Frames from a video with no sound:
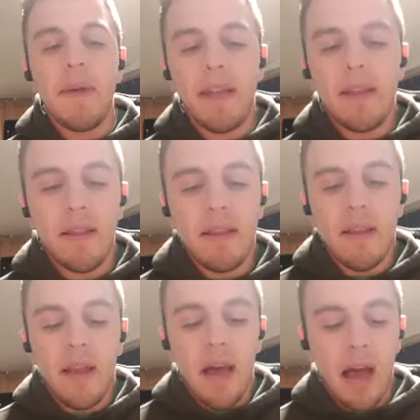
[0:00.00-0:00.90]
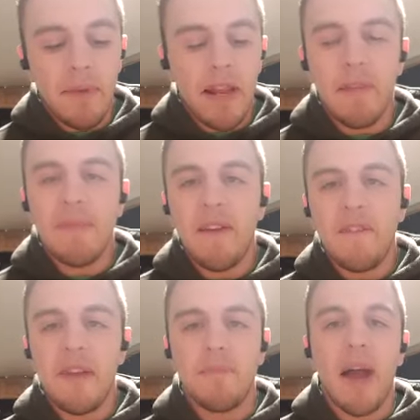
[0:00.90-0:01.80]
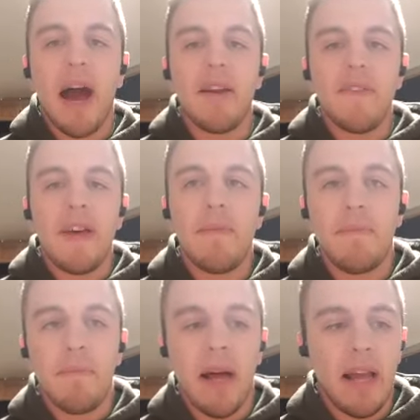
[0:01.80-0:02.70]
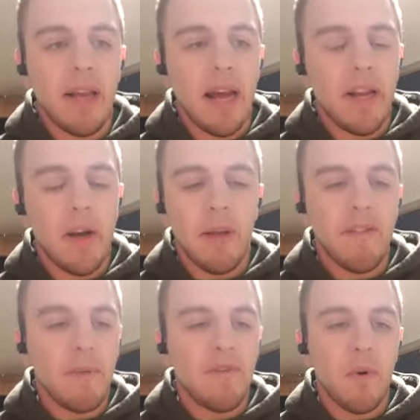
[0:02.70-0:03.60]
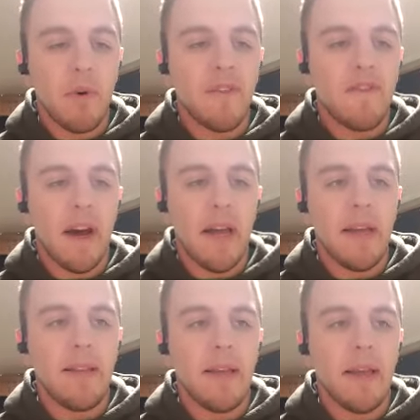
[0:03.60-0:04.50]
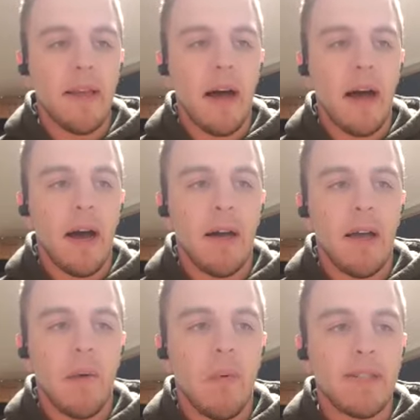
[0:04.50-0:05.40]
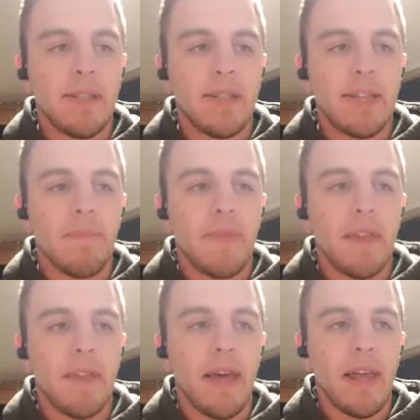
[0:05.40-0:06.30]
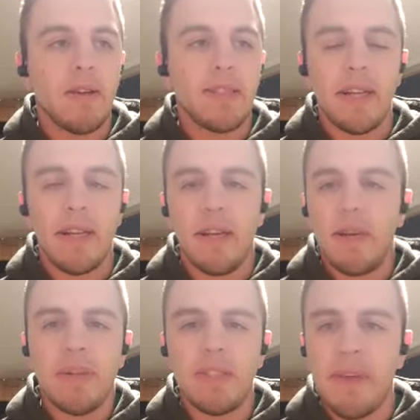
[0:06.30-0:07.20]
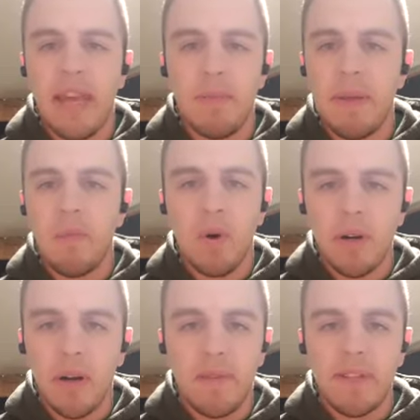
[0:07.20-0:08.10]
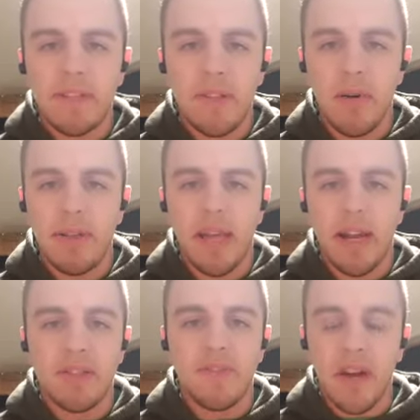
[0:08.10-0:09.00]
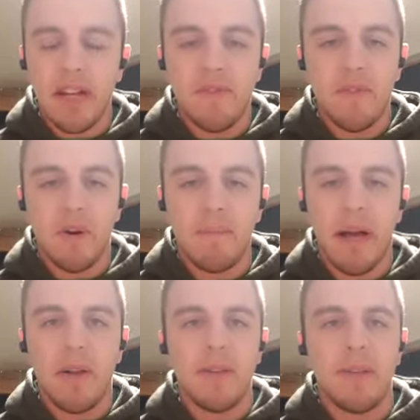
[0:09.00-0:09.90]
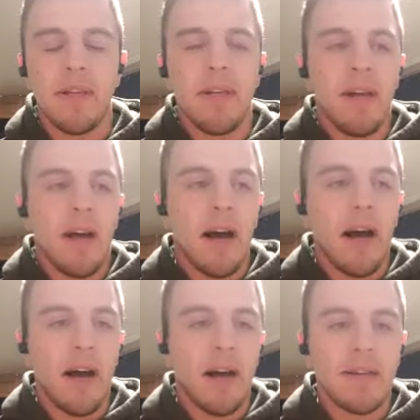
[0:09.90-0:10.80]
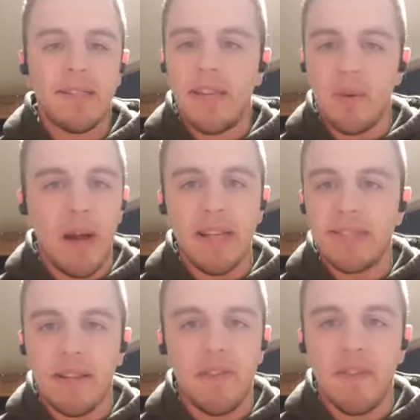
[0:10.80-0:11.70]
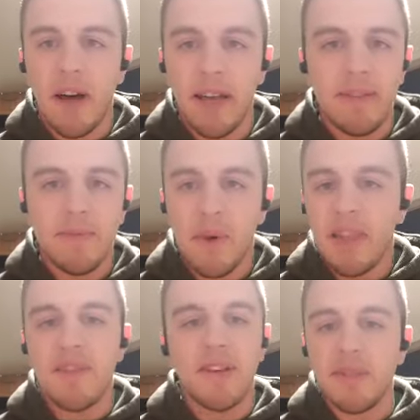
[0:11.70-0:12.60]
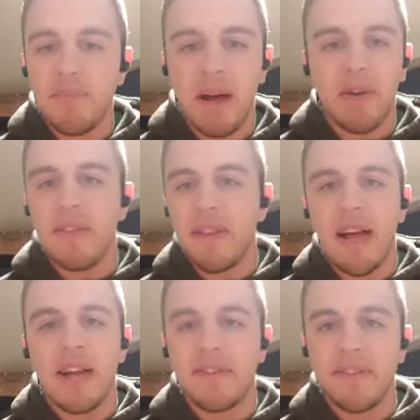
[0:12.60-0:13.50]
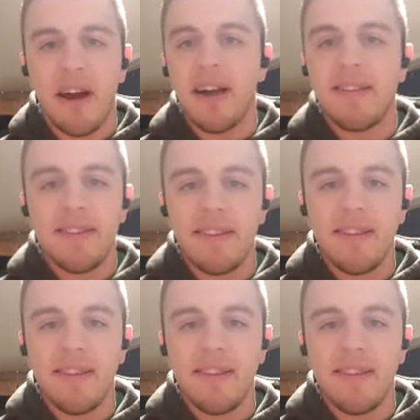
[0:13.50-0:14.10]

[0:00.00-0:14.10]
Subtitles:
I mean, I'm definitely proud of it, but I know even before the fight, it wasn't something that I was gonna, it wasn't making me more nervous knowing that I was fighting for a belt. Cause either way, it's still a fight, whether there's a belt on the line or not,